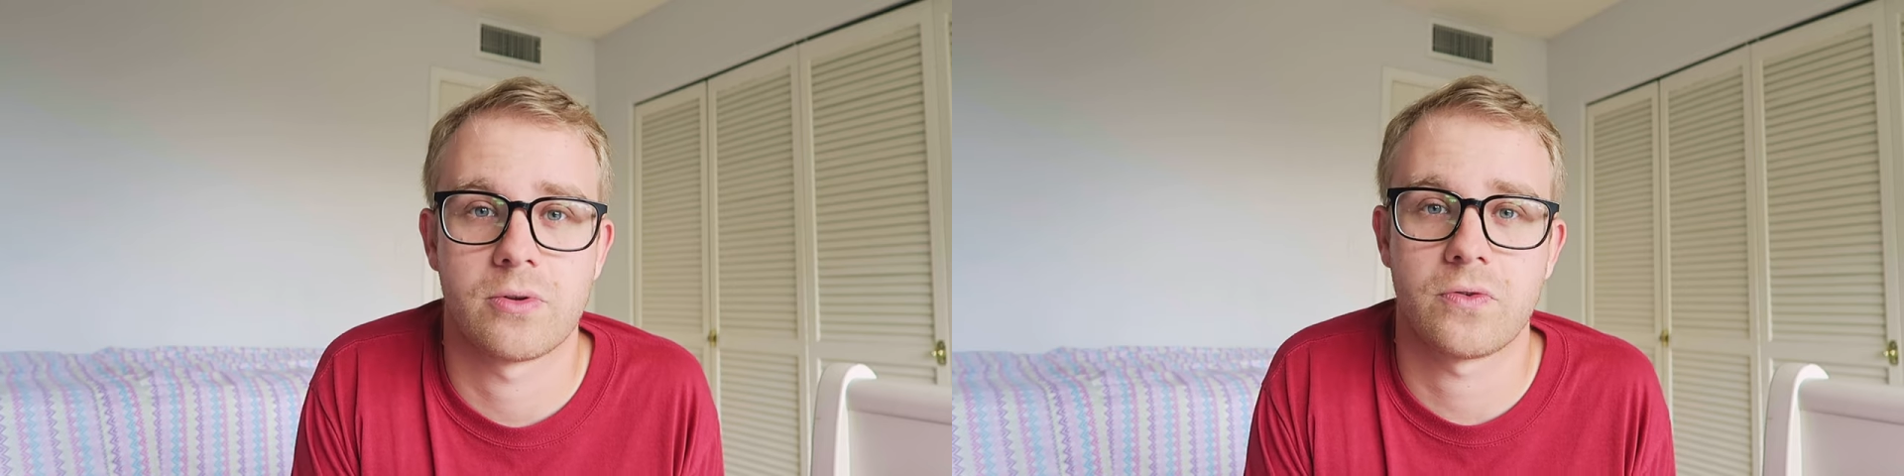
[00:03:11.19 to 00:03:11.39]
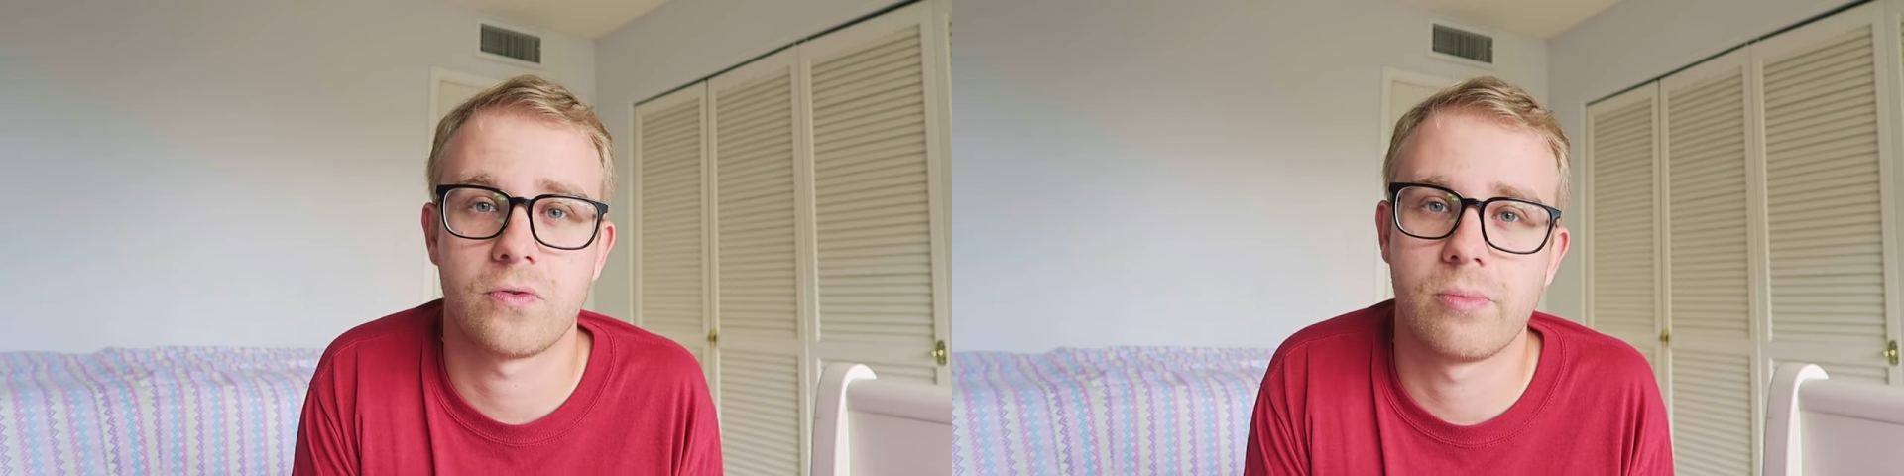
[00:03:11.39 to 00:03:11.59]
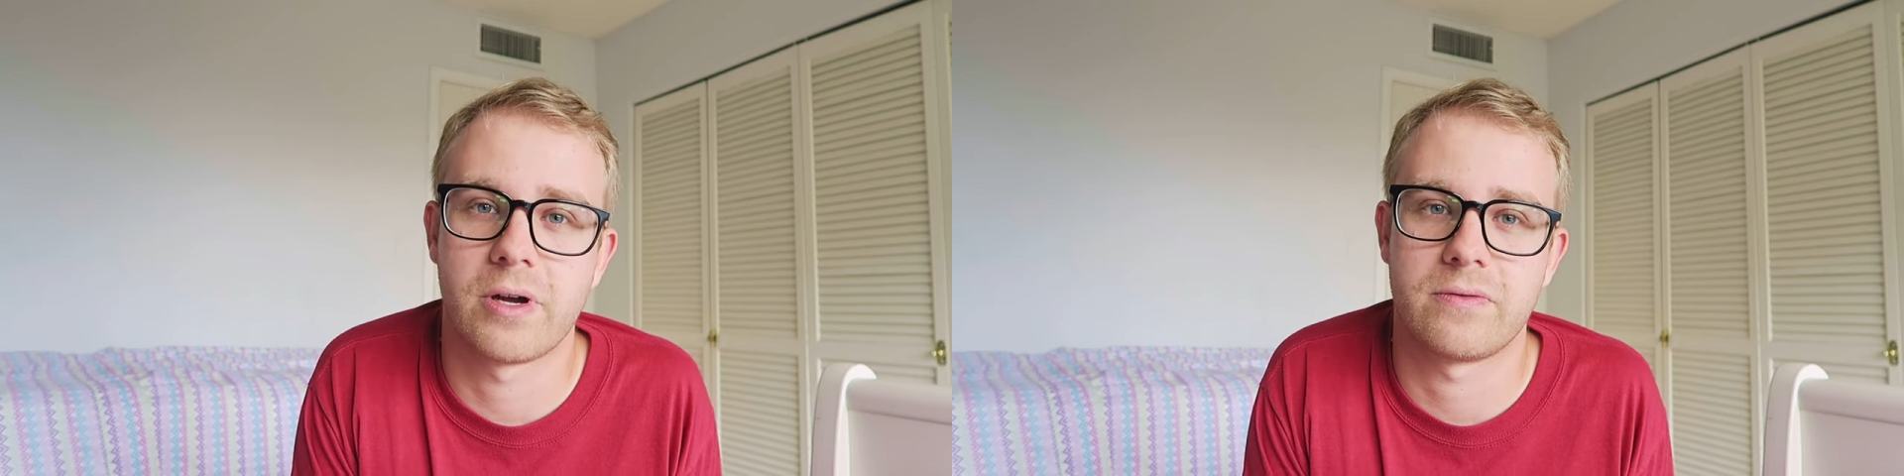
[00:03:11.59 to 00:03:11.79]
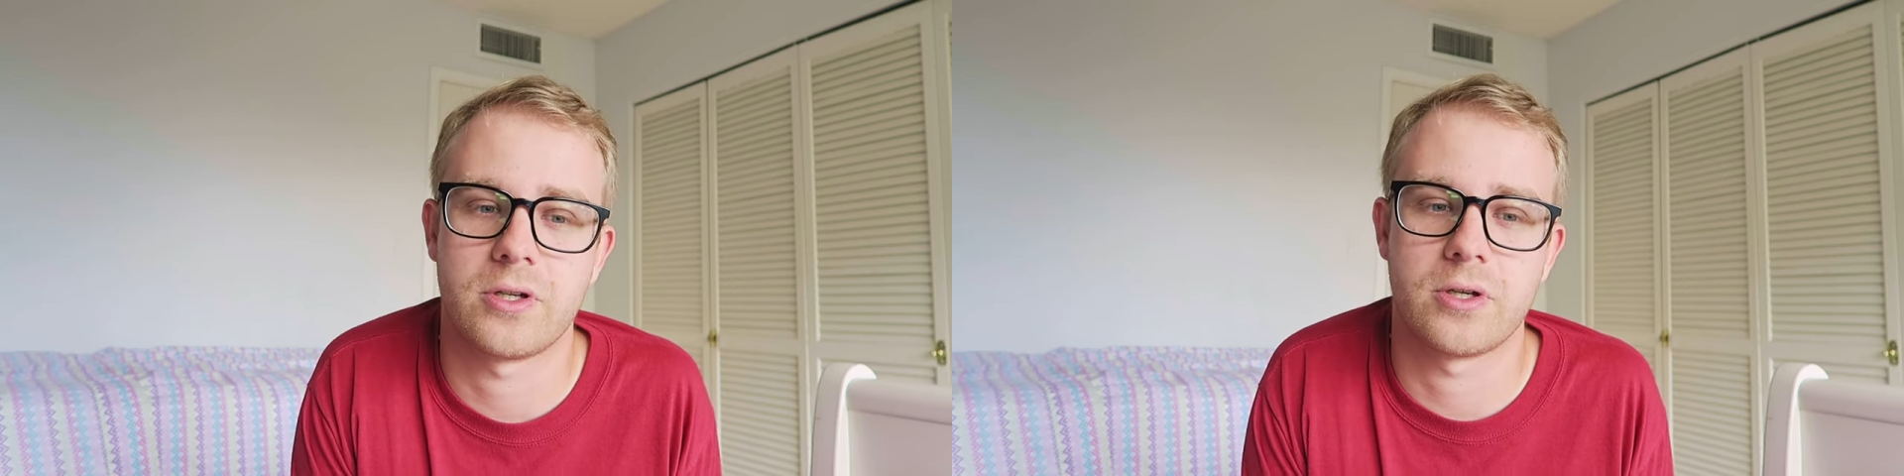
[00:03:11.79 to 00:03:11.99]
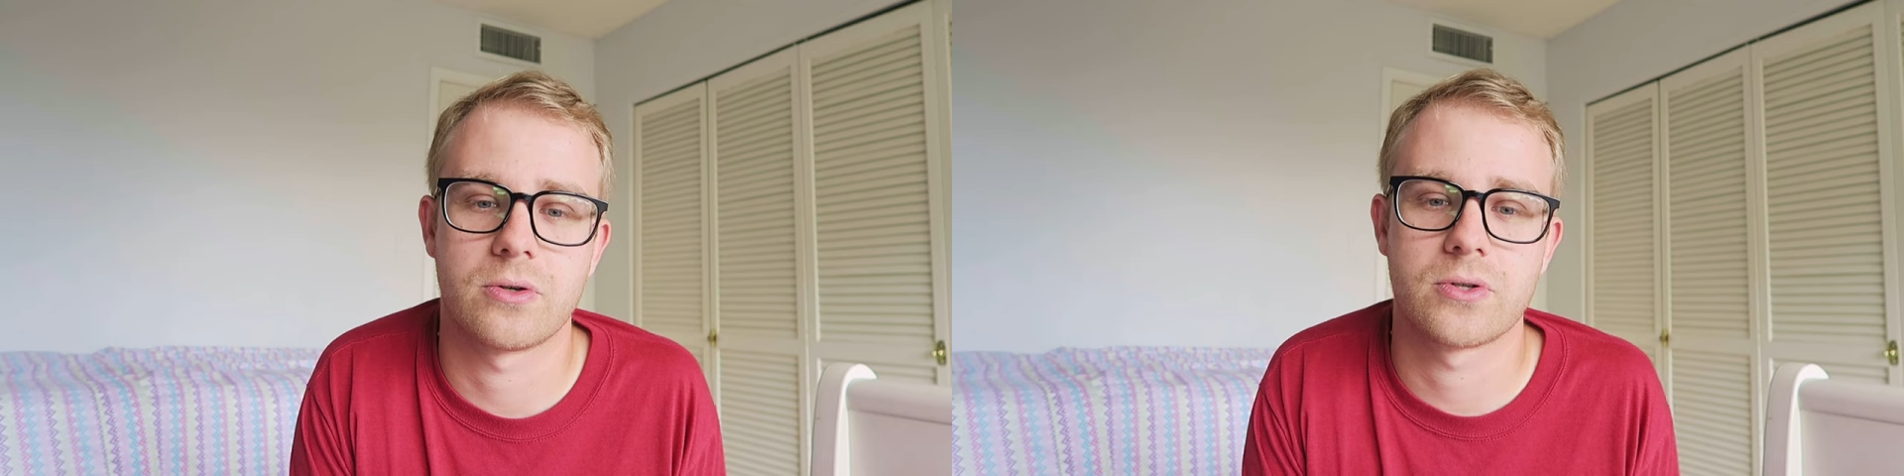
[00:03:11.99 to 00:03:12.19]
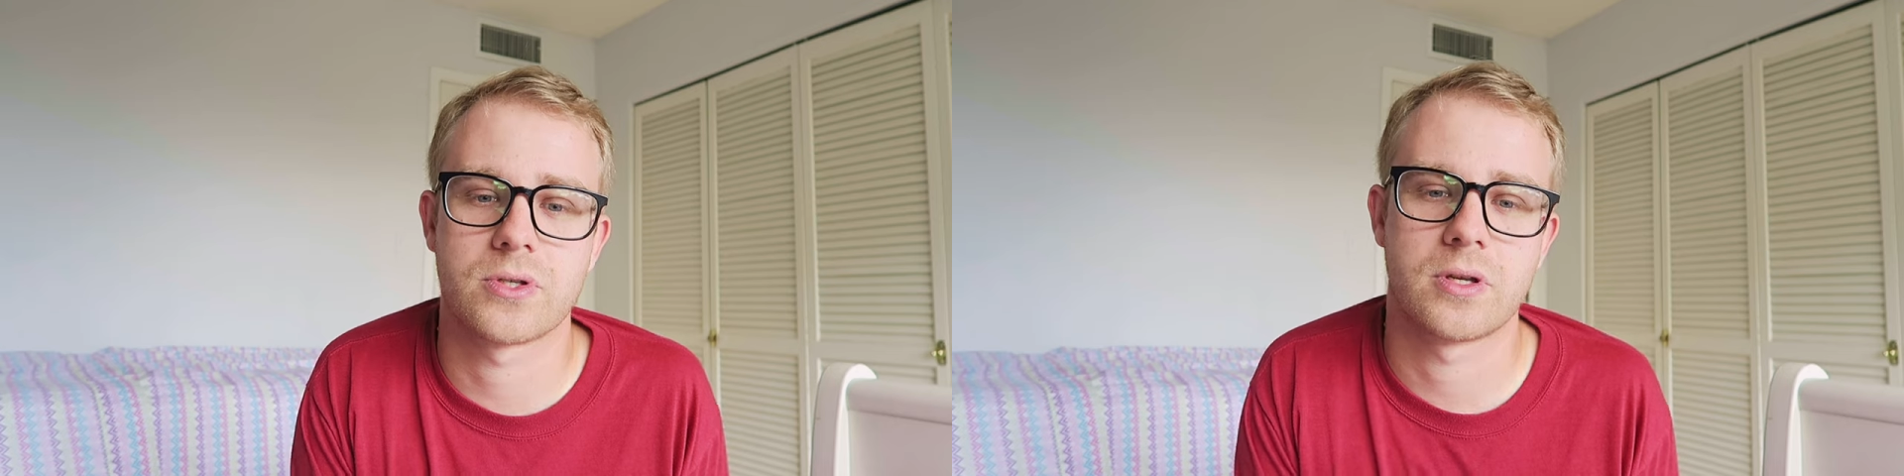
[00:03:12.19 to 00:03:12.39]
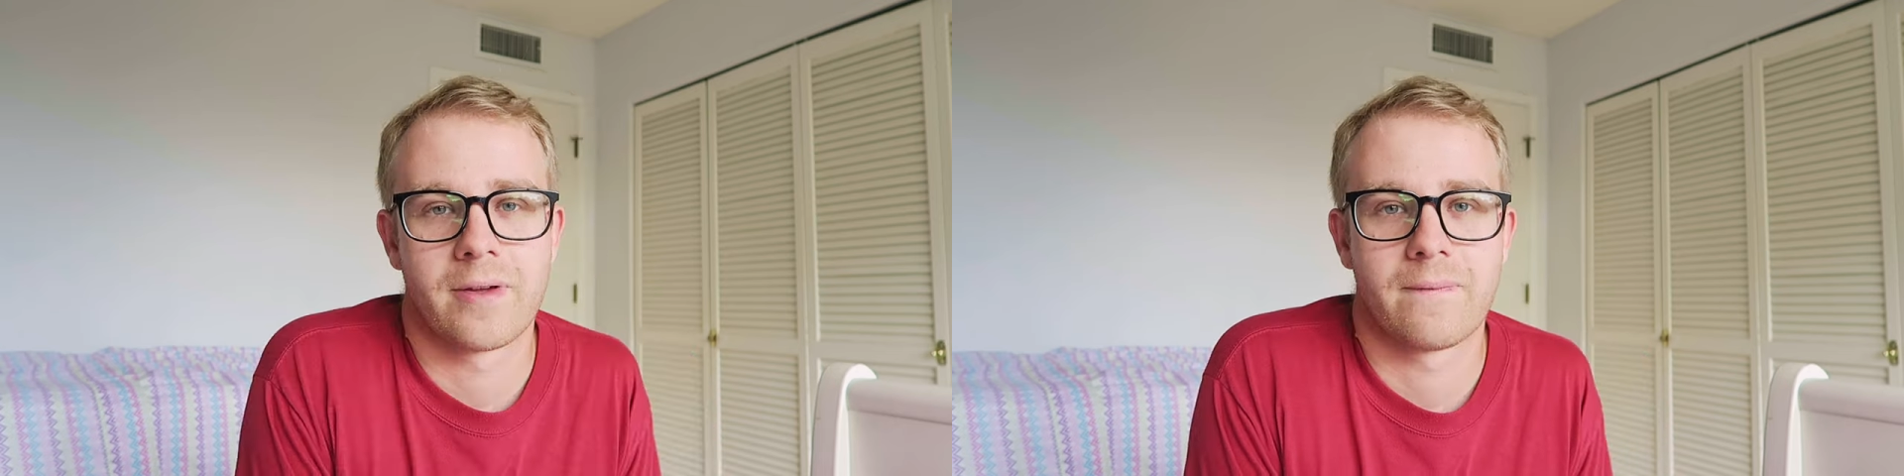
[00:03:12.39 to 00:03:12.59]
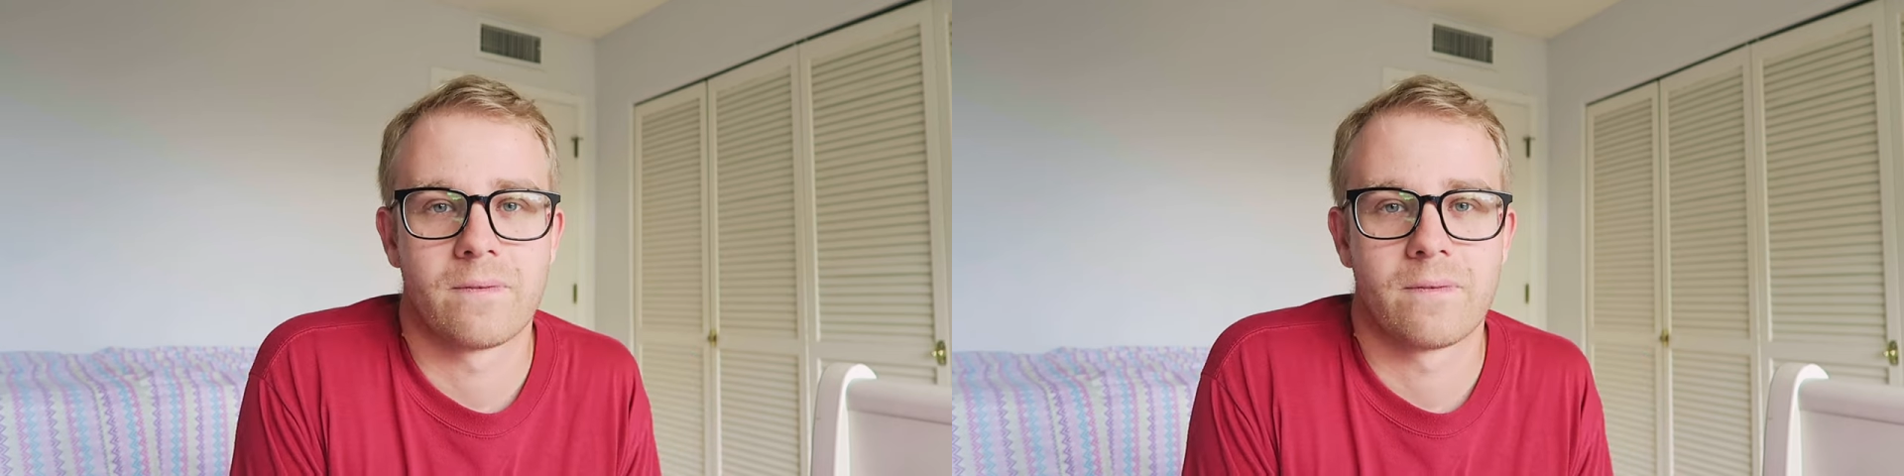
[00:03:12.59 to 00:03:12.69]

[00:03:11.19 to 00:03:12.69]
through my videos.